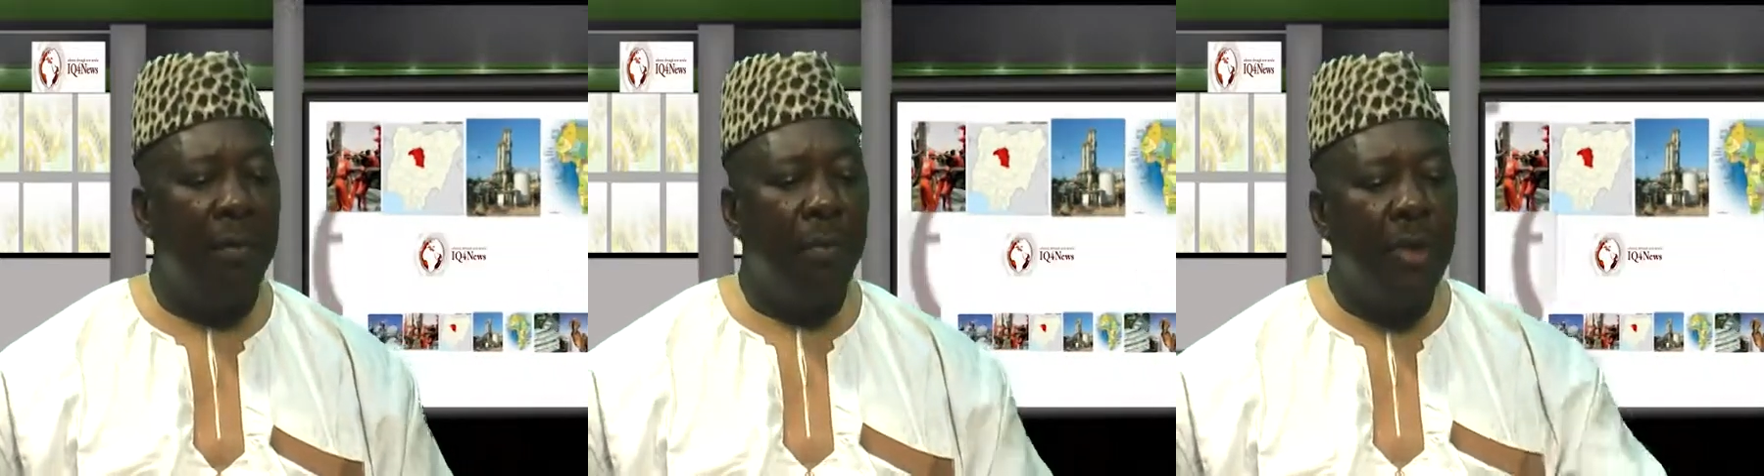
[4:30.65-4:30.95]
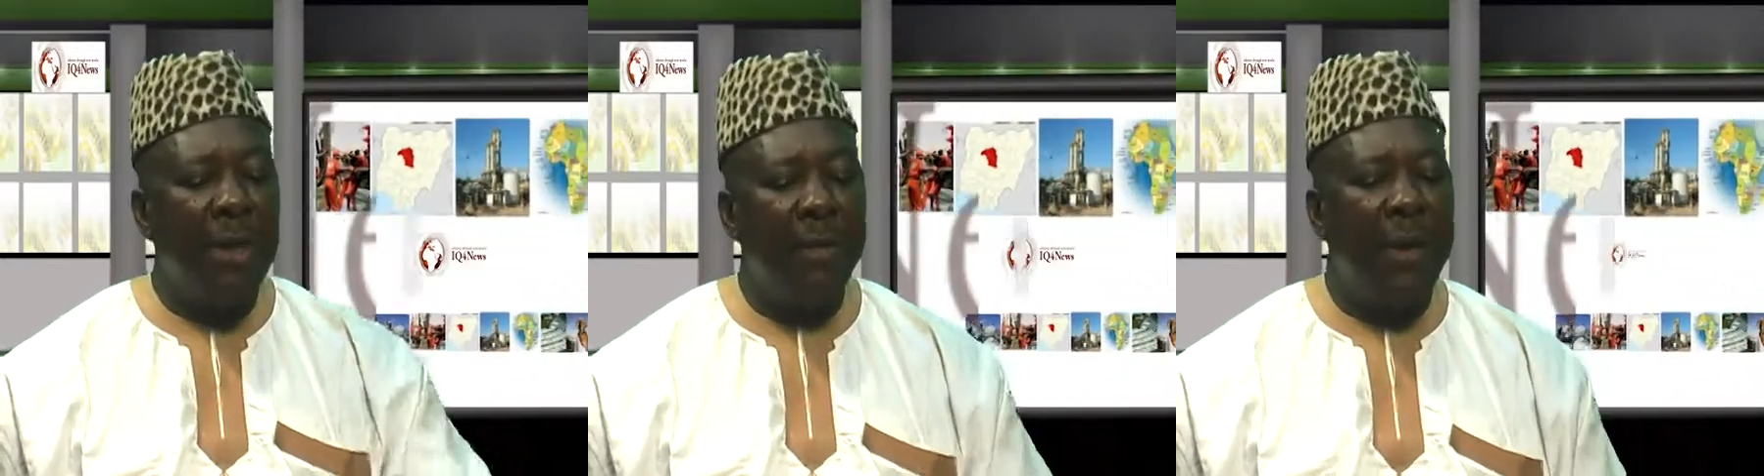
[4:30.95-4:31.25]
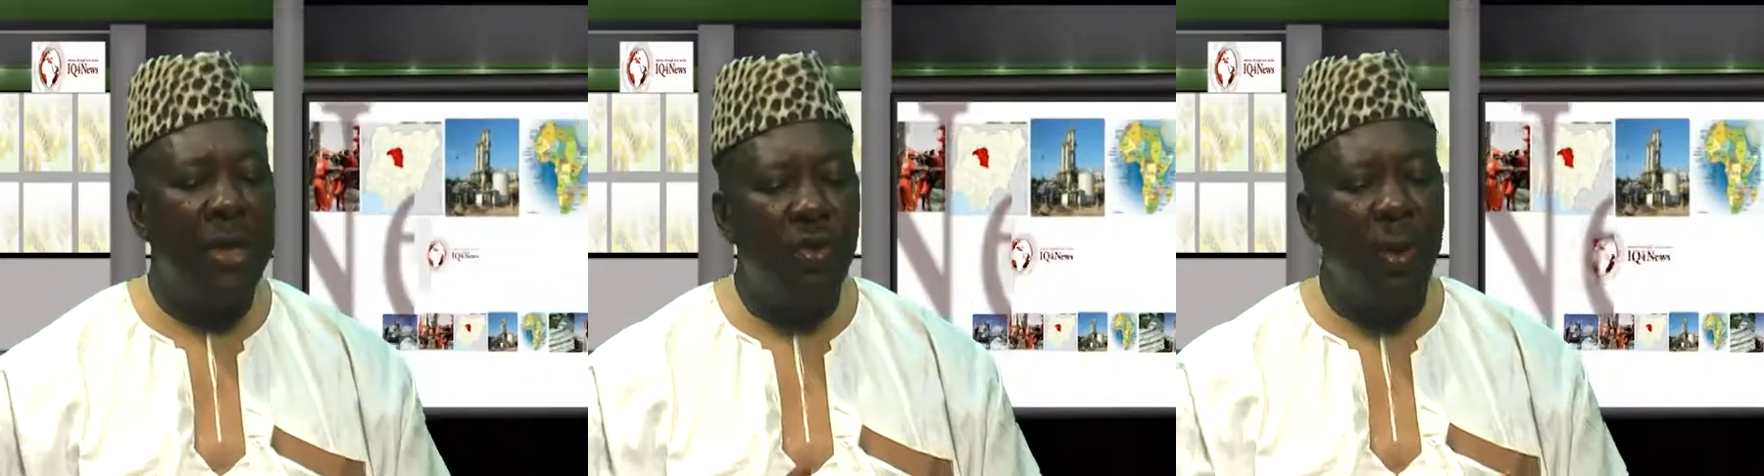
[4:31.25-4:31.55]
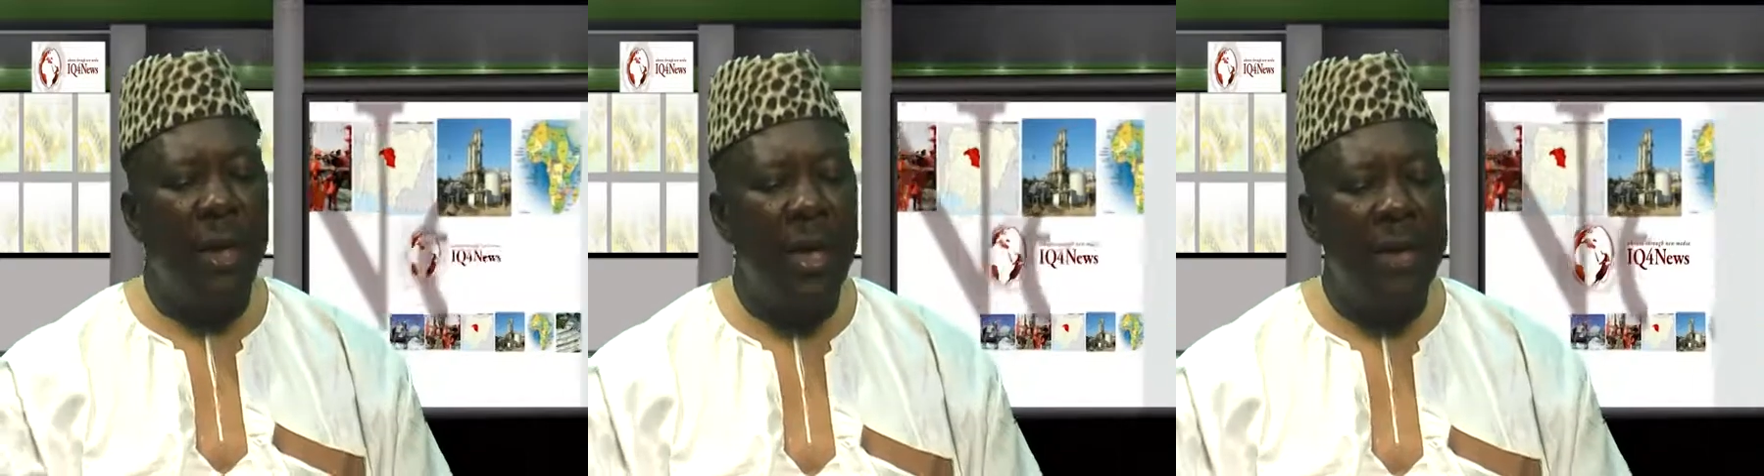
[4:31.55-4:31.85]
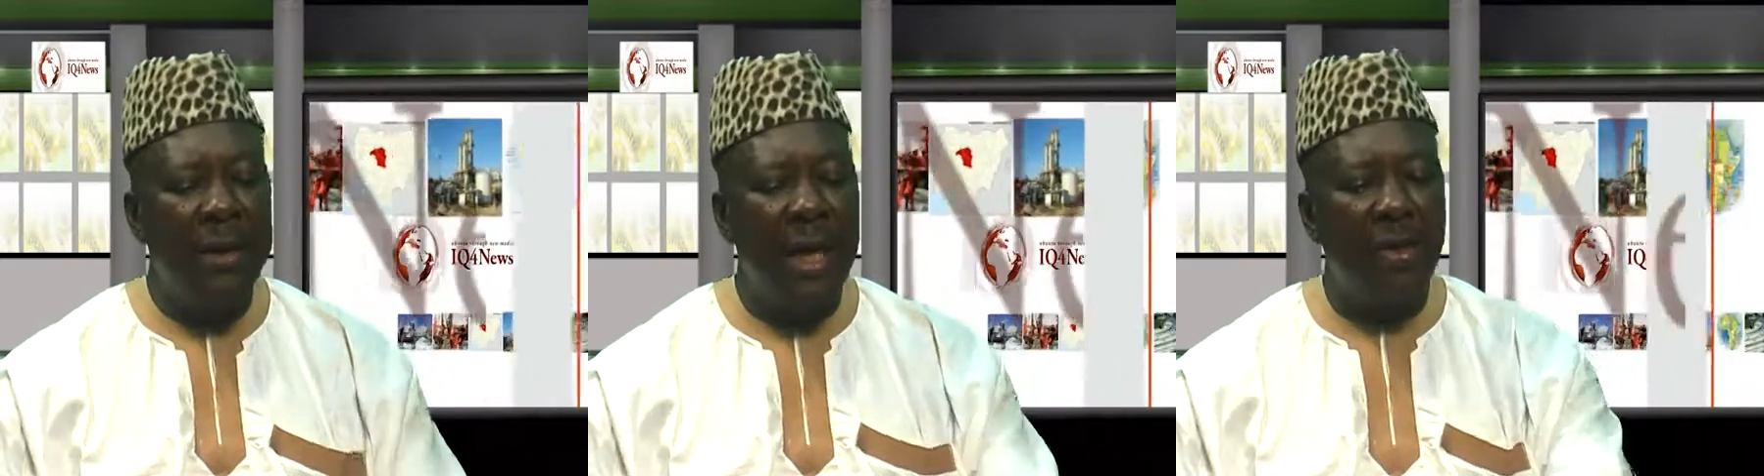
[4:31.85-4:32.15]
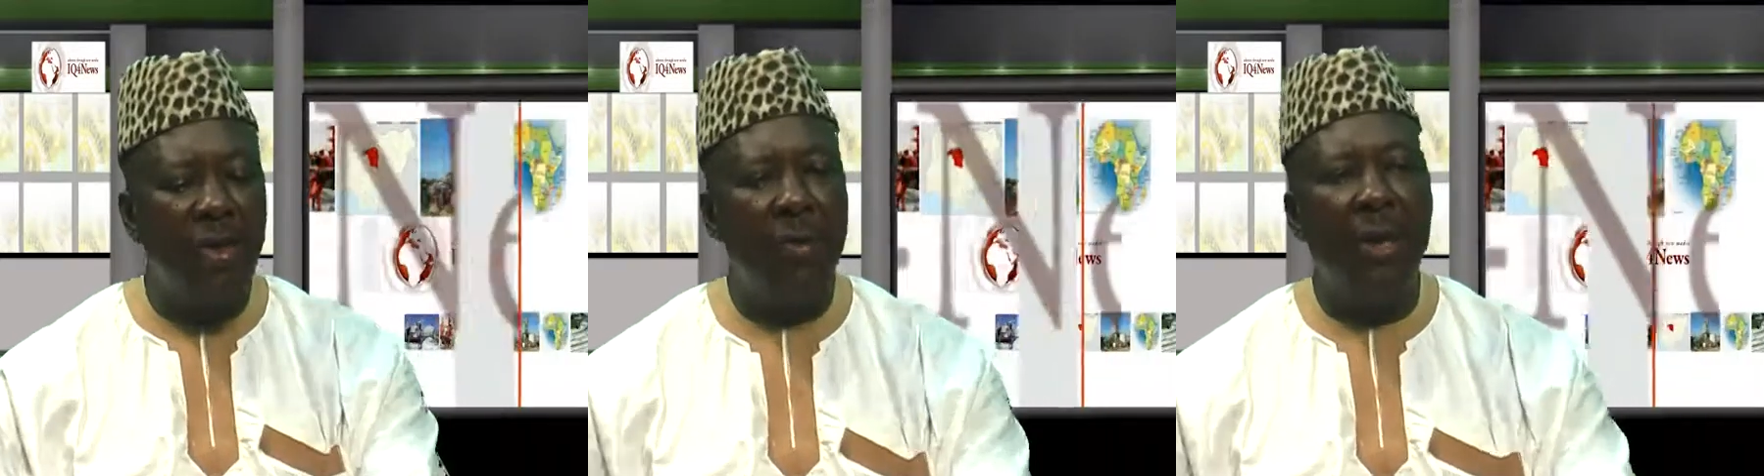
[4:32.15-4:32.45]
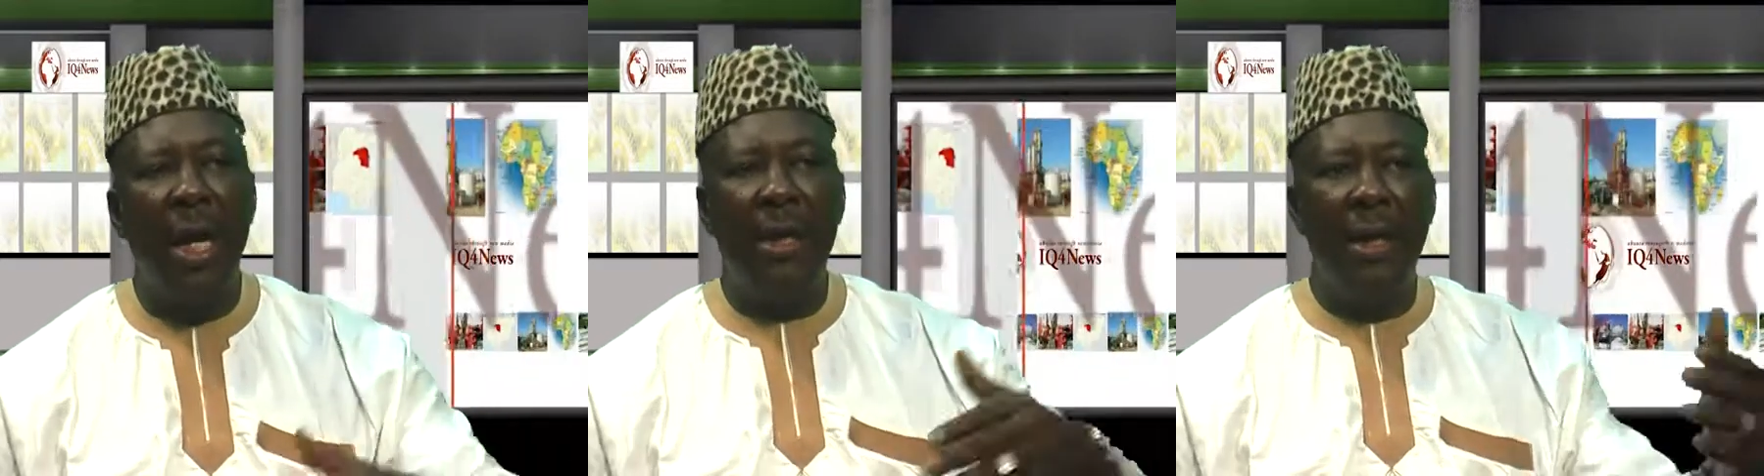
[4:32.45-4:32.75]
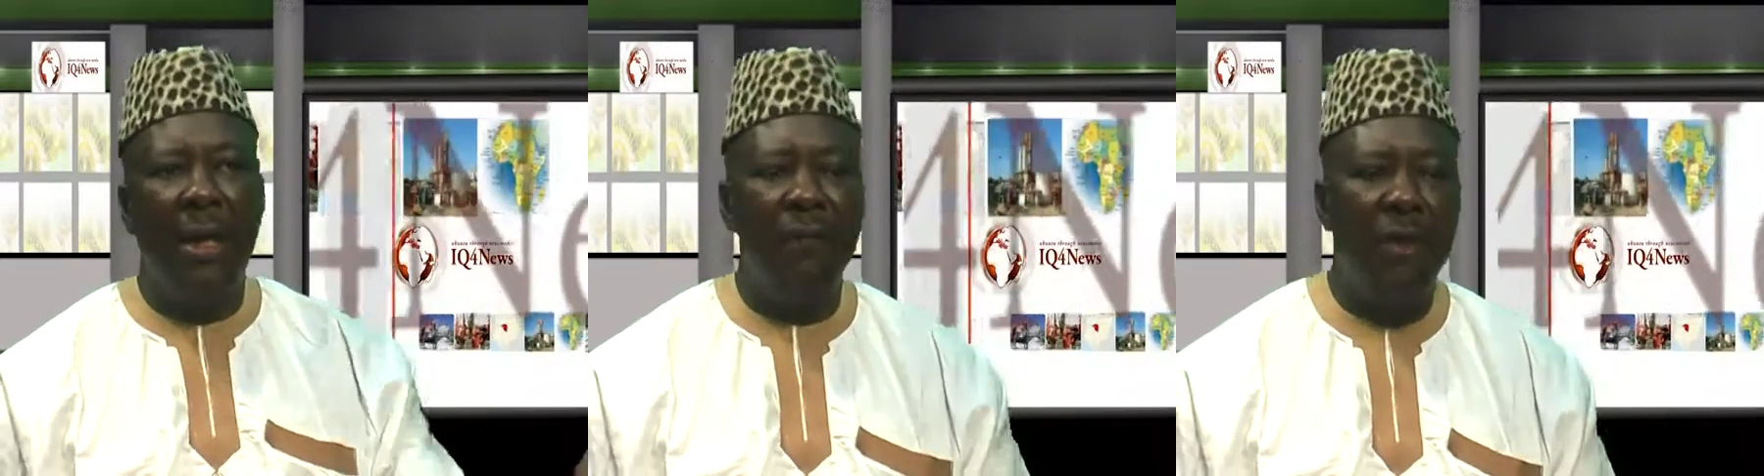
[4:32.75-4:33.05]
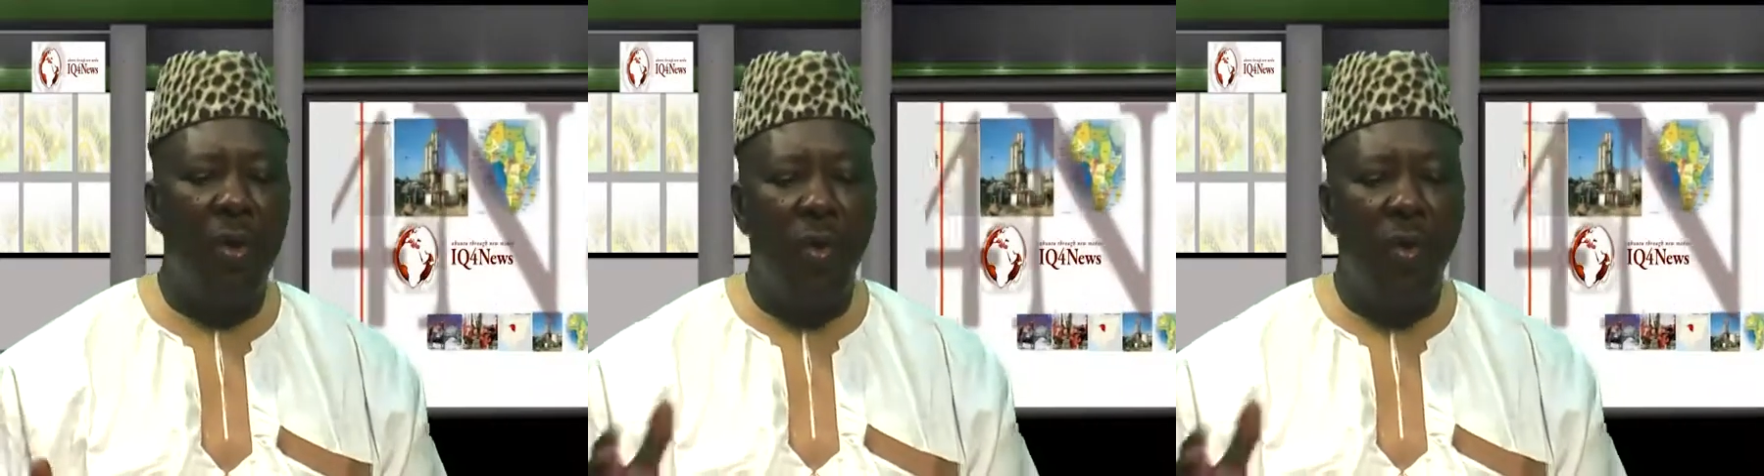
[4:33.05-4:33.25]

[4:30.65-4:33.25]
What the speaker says: most of the times when A starts something and he leaves,